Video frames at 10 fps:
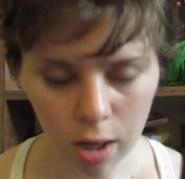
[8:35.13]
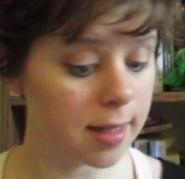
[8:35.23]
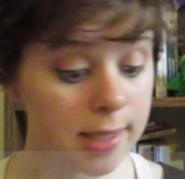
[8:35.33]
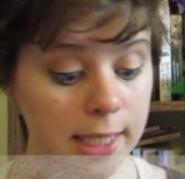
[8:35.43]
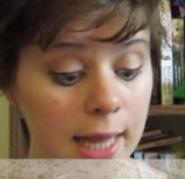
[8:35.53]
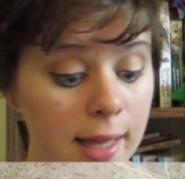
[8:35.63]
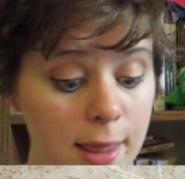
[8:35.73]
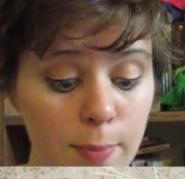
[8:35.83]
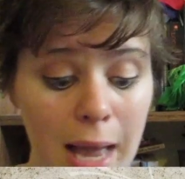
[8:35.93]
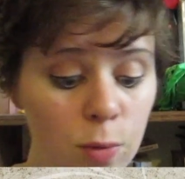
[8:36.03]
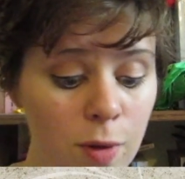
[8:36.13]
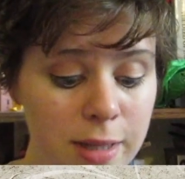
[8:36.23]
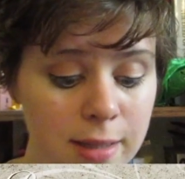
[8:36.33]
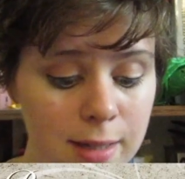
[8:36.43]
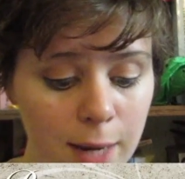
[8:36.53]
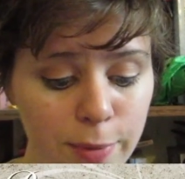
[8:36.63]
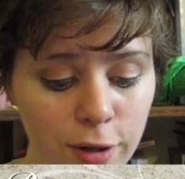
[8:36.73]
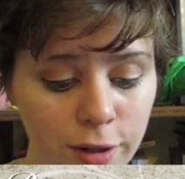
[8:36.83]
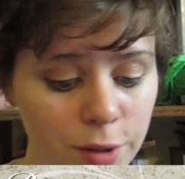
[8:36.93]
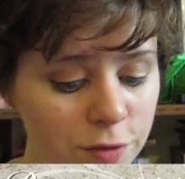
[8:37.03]
Concealing the madwoman's
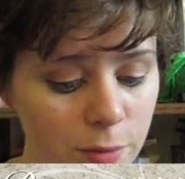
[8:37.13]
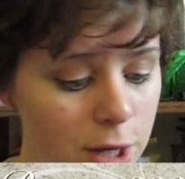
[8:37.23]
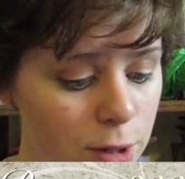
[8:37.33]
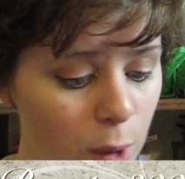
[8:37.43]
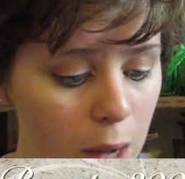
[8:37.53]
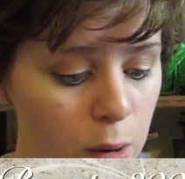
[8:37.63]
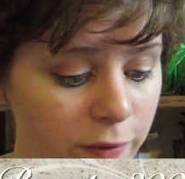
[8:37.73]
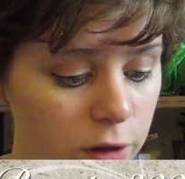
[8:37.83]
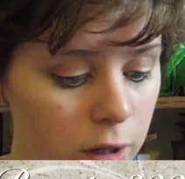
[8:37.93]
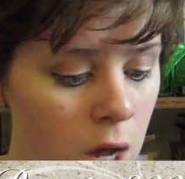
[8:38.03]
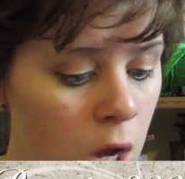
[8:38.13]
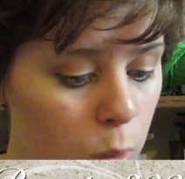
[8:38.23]
neighborhood from you, however,